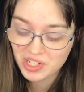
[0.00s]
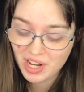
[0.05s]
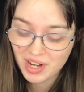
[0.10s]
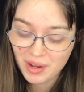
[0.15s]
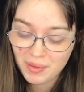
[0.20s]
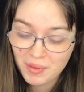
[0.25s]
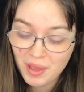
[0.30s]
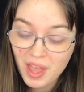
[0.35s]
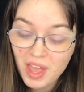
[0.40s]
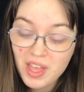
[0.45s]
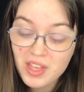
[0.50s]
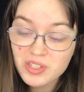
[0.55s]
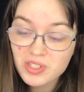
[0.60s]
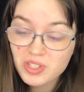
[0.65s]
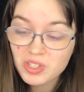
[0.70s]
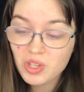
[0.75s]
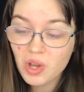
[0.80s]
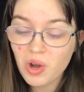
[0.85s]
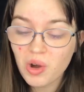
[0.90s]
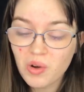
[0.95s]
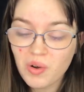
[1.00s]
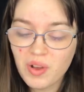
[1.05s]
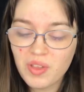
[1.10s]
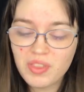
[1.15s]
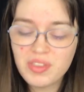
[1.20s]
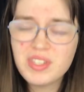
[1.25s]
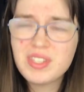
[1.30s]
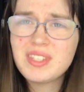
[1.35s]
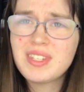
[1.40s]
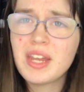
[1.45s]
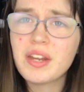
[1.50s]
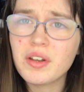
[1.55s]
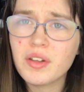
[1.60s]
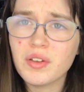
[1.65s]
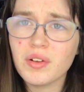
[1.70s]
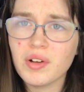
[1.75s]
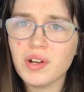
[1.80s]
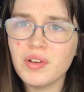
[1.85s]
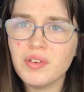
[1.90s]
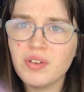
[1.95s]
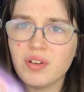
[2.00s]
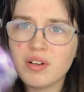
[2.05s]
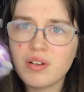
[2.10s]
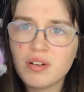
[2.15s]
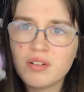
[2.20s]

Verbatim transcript: and I'm so these stand on their own